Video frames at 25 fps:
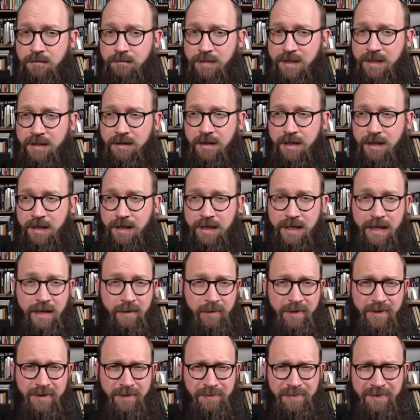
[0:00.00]
being like, yeah,
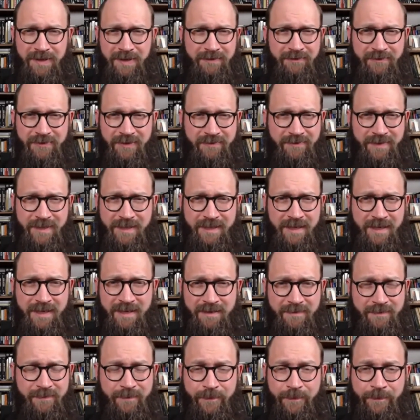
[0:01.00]
we don't believe stuff like
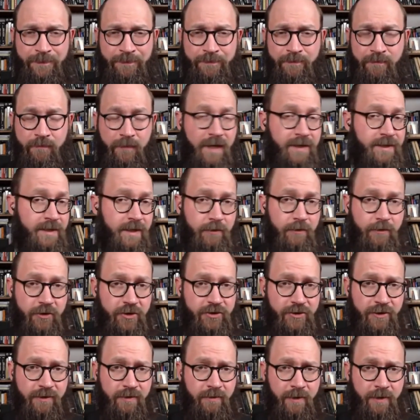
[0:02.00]
that. And ditto
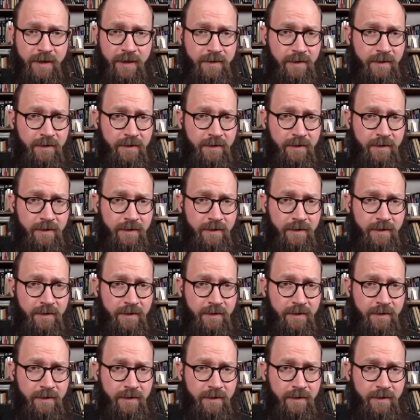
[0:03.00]
Christians, right?